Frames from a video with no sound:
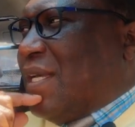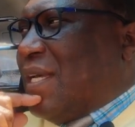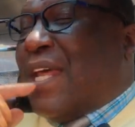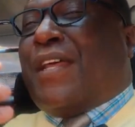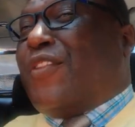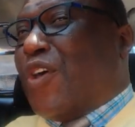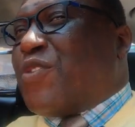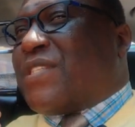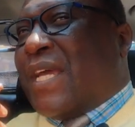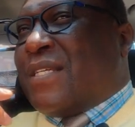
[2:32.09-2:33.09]
And in
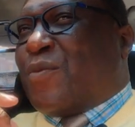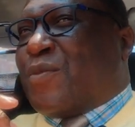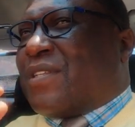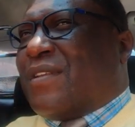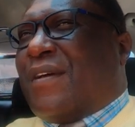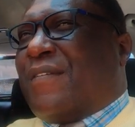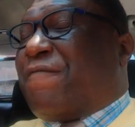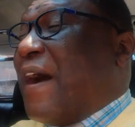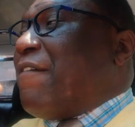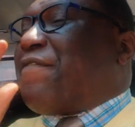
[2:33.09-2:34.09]
those days, it was
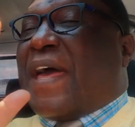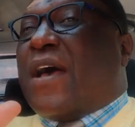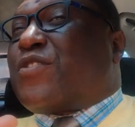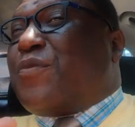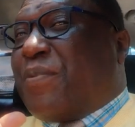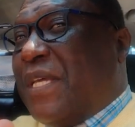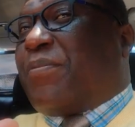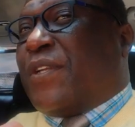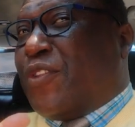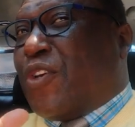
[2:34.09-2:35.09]
5,000
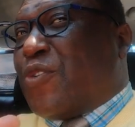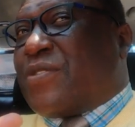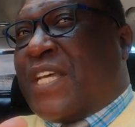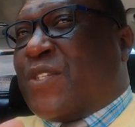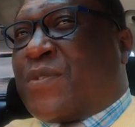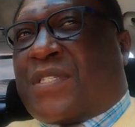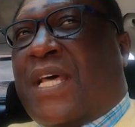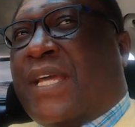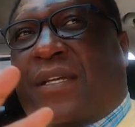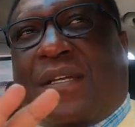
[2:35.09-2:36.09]
people in those days was like,